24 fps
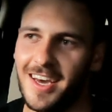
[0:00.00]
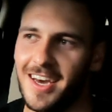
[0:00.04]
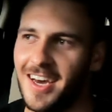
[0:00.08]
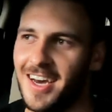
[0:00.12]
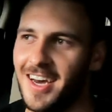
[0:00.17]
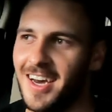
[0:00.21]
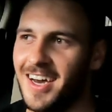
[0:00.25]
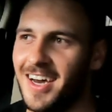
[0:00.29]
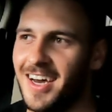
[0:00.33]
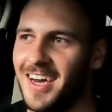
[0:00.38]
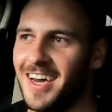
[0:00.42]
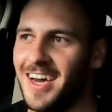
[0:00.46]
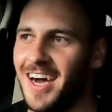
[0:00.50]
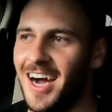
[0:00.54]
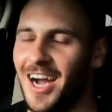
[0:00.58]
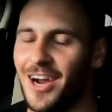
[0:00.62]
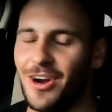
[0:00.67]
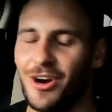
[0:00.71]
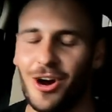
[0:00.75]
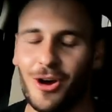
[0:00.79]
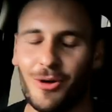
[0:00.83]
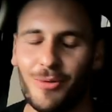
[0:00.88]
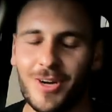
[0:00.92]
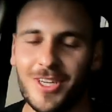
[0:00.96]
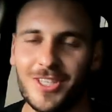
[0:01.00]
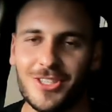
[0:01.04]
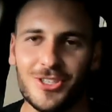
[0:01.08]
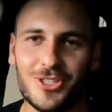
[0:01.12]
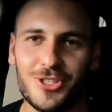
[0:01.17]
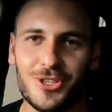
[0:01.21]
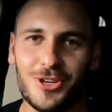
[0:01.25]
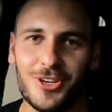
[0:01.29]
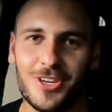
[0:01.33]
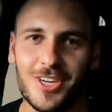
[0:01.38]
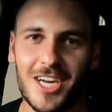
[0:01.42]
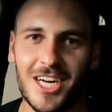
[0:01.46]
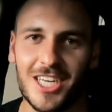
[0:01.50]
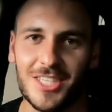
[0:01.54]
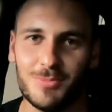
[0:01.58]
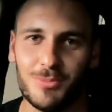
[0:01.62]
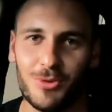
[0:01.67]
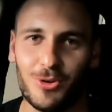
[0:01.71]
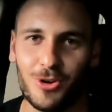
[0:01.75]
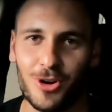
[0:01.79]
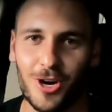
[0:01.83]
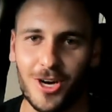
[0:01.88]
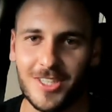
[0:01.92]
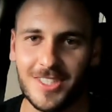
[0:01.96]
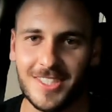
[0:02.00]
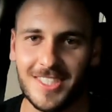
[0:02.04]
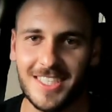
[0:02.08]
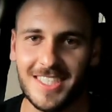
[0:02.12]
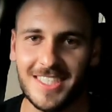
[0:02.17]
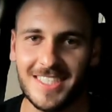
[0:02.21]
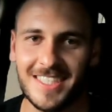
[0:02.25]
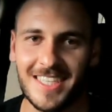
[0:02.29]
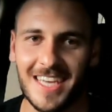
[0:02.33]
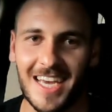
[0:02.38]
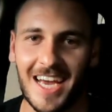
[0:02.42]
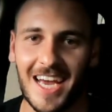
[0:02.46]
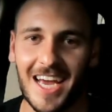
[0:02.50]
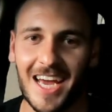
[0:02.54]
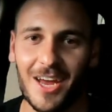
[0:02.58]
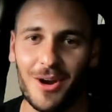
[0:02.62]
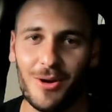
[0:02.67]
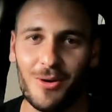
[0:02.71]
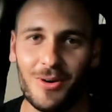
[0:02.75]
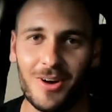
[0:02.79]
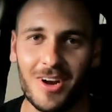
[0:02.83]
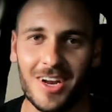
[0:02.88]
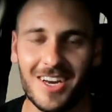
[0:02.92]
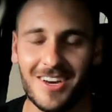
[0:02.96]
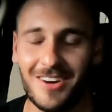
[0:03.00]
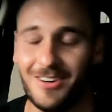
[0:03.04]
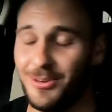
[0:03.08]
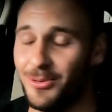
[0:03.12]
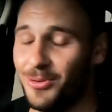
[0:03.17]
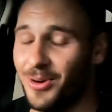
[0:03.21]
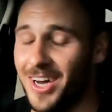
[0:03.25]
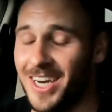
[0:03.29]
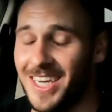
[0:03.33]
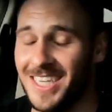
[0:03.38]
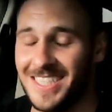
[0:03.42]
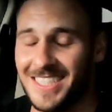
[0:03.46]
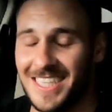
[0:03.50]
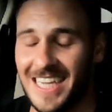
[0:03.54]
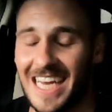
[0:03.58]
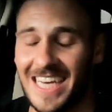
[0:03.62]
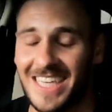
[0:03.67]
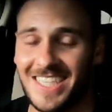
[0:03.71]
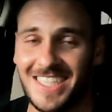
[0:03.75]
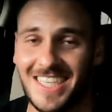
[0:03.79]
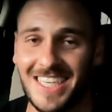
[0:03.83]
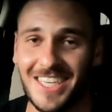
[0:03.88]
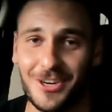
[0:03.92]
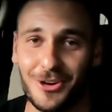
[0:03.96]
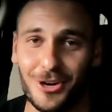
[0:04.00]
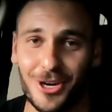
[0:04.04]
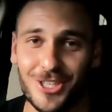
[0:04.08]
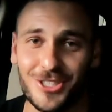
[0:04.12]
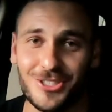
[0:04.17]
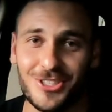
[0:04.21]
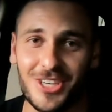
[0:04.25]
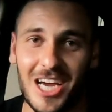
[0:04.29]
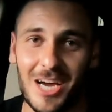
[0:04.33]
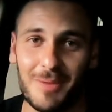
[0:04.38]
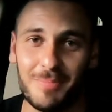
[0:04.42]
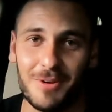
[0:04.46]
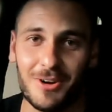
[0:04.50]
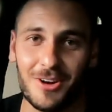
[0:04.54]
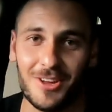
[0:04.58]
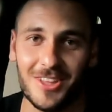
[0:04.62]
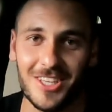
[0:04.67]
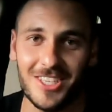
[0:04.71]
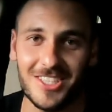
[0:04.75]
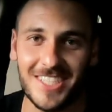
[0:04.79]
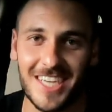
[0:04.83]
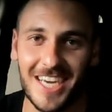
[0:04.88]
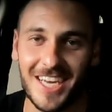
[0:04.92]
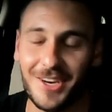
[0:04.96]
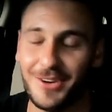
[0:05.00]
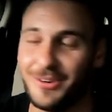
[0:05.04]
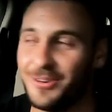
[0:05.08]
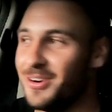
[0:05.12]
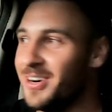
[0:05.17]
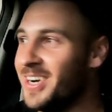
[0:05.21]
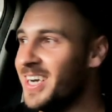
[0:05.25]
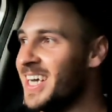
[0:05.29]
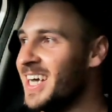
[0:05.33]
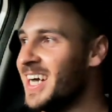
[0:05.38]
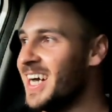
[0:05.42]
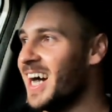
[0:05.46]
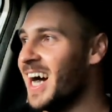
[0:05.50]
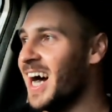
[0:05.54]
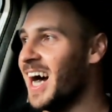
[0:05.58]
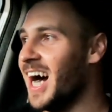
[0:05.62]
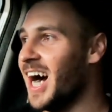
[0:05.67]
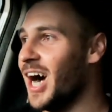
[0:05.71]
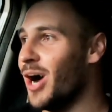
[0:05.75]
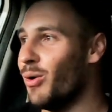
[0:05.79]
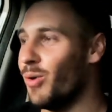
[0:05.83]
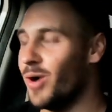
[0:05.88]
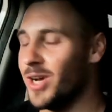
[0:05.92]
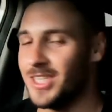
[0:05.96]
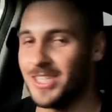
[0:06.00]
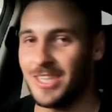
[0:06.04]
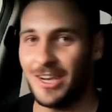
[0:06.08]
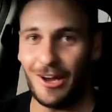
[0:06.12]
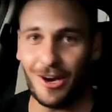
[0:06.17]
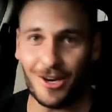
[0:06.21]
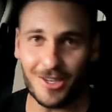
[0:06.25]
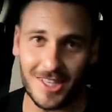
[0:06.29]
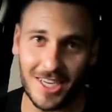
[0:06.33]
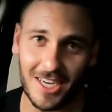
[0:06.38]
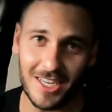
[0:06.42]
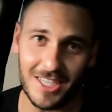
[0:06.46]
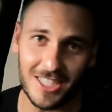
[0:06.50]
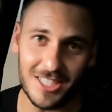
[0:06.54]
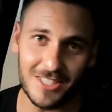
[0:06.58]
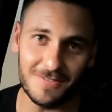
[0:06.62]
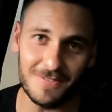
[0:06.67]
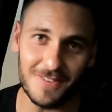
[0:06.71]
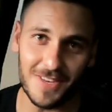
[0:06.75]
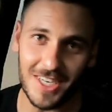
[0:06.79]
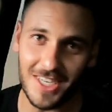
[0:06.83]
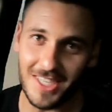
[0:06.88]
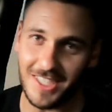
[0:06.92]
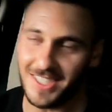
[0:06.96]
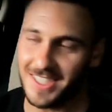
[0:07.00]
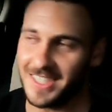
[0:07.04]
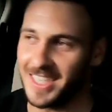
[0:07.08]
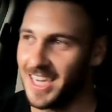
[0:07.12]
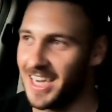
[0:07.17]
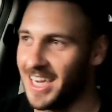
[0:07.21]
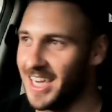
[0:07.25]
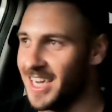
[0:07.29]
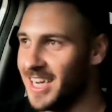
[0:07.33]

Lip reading: I can't wait to show you guys more content and what is actually going to happen on the channel once lockdown is finished.